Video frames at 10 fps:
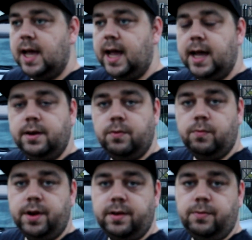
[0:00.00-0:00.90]
and
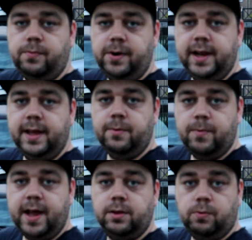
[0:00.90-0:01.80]
what really
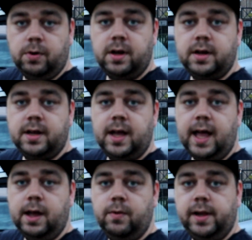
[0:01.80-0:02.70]
went wrong,
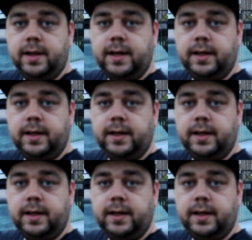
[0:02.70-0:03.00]
I will